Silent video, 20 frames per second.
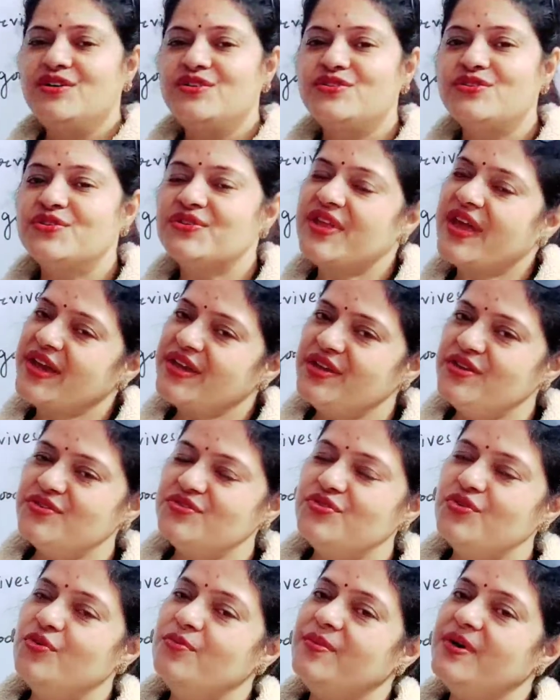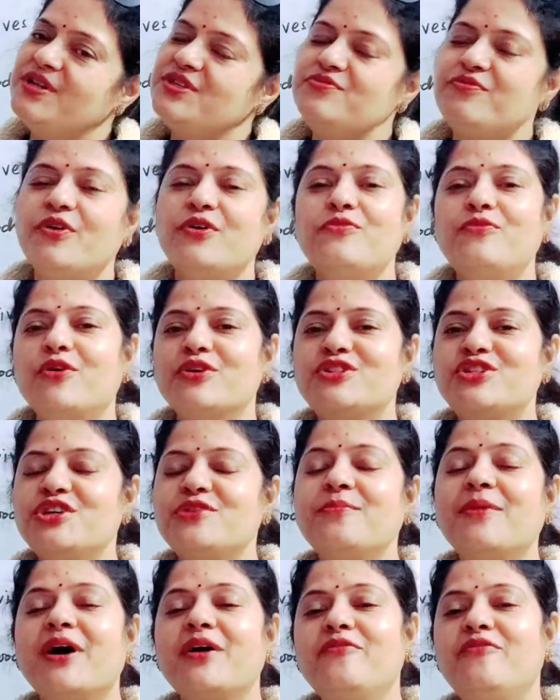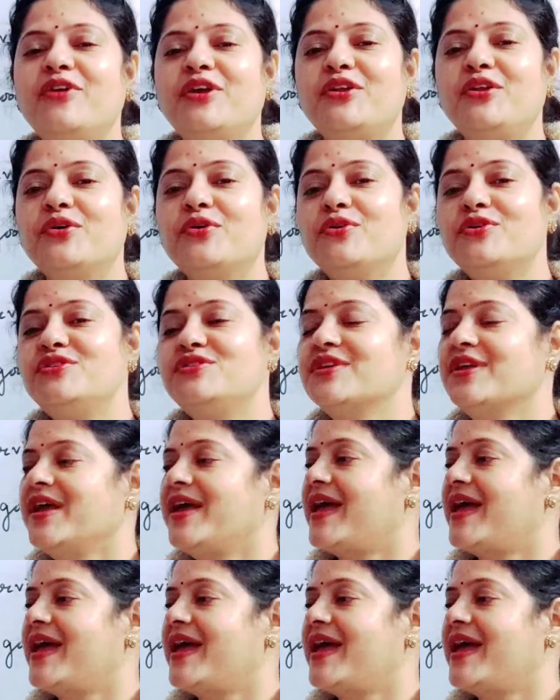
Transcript: So thank you so much for watching my videos,